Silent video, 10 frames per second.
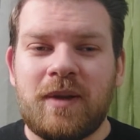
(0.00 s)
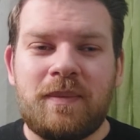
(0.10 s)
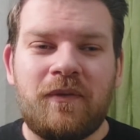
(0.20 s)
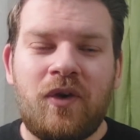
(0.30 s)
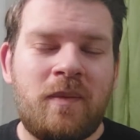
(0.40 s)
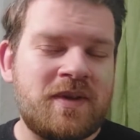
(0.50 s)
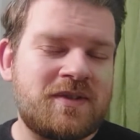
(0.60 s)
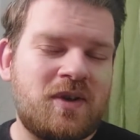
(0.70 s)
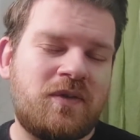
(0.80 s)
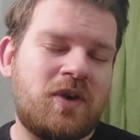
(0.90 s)

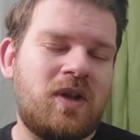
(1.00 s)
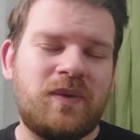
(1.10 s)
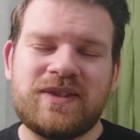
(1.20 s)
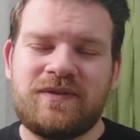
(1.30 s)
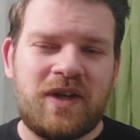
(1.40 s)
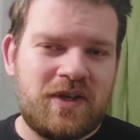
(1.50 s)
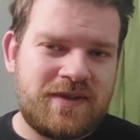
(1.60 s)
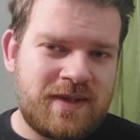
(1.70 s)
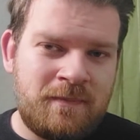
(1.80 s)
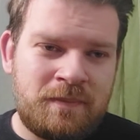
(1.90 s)
Performance overall was very
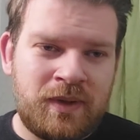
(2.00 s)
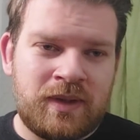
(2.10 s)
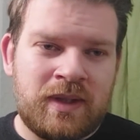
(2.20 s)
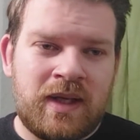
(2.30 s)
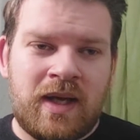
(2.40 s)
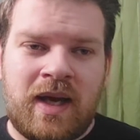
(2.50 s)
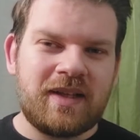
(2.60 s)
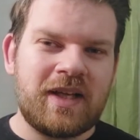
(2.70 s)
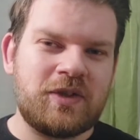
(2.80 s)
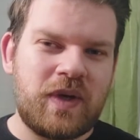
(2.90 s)
simple.
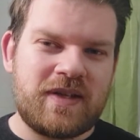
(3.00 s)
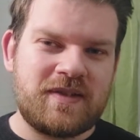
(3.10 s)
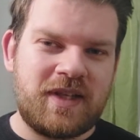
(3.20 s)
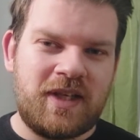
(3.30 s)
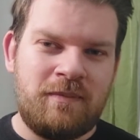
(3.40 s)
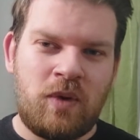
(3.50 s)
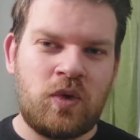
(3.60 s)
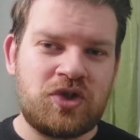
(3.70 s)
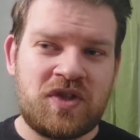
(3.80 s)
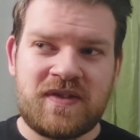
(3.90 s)
It addressed the
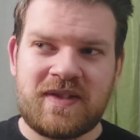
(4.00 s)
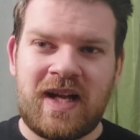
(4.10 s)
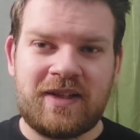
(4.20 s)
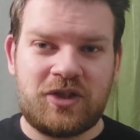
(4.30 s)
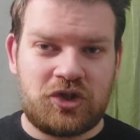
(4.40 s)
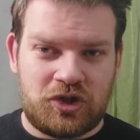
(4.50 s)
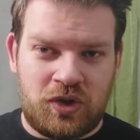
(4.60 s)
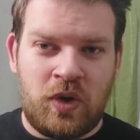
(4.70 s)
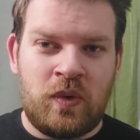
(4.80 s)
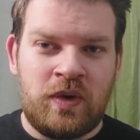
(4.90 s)
emotions, not the
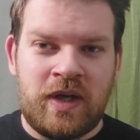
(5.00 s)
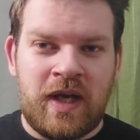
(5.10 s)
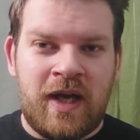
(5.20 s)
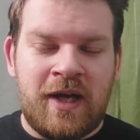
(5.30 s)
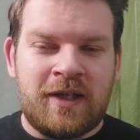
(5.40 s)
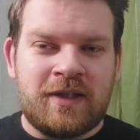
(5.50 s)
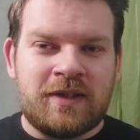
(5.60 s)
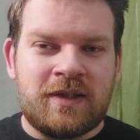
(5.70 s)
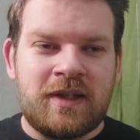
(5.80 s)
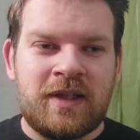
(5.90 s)
show.
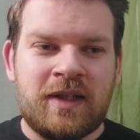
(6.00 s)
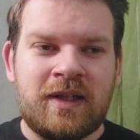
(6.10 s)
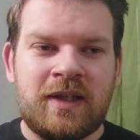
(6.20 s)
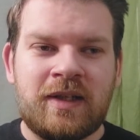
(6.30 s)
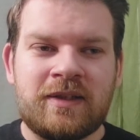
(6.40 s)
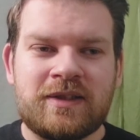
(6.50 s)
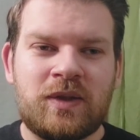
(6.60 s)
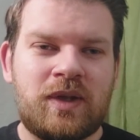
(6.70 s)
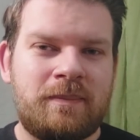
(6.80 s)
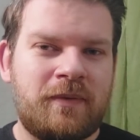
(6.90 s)

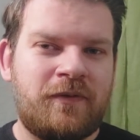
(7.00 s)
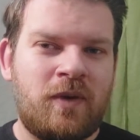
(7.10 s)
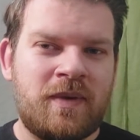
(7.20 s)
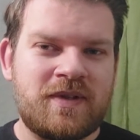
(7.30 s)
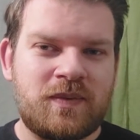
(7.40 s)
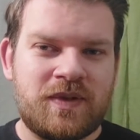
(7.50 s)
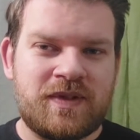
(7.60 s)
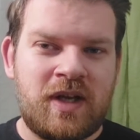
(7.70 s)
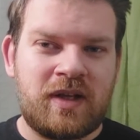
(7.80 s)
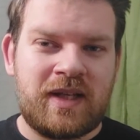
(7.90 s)
So the performance was
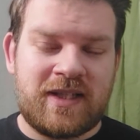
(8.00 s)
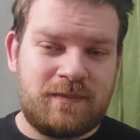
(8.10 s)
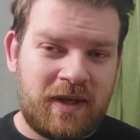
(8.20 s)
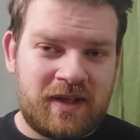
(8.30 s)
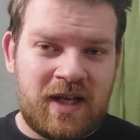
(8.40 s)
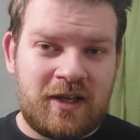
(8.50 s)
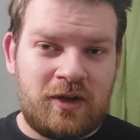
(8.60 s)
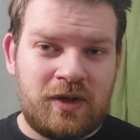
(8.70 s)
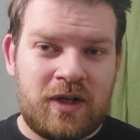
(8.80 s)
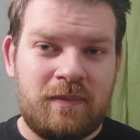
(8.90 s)
not like
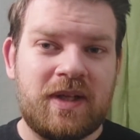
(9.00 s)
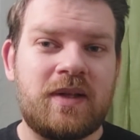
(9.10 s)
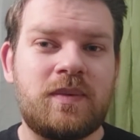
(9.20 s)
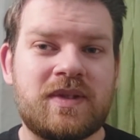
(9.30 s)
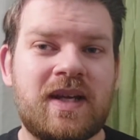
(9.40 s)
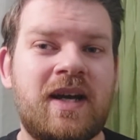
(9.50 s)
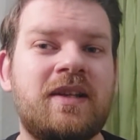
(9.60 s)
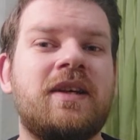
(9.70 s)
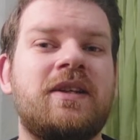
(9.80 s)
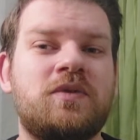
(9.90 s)
spectacular, but it was
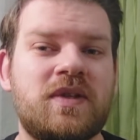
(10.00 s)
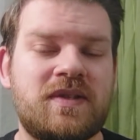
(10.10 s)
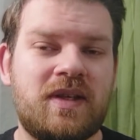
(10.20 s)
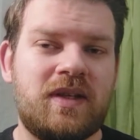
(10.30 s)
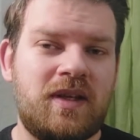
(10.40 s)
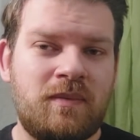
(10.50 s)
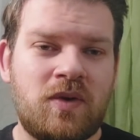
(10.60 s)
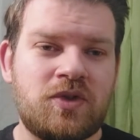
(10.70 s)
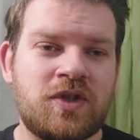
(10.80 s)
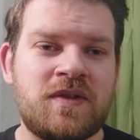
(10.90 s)
kind of addressing the
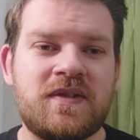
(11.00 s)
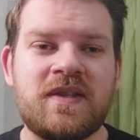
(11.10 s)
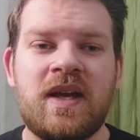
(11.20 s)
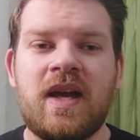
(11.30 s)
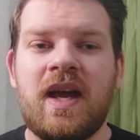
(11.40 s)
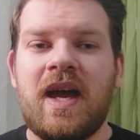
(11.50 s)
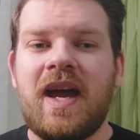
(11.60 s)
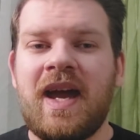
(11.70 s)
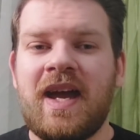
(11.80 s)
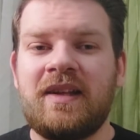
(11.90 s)
emotions.
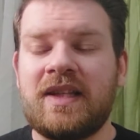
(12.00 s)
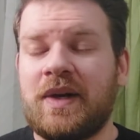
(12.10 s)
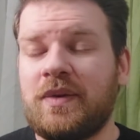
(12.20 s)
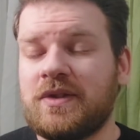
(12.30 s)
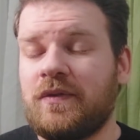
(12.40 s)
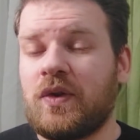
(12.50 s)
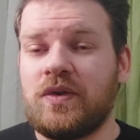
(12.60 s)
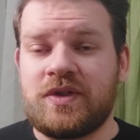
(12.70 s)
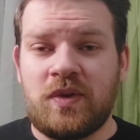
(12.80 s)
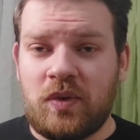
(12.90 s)
And there was of
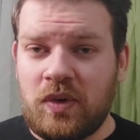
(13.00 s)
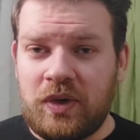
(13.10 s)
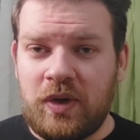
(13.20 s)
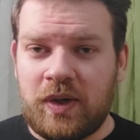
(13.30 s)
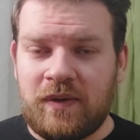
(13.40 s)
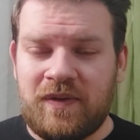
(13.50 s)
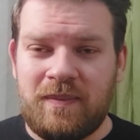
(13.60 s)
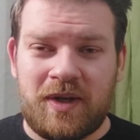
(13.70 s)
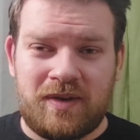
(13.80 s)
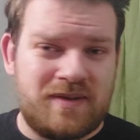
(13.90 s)
course no choreography
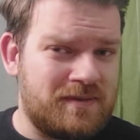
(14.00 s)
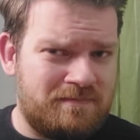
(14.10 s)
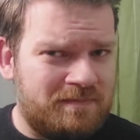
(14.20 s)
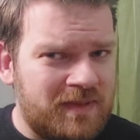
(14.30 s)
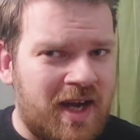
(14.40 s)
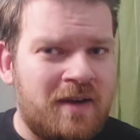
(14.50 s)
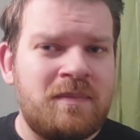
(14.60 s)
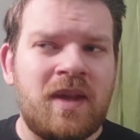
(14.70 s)
because yeah.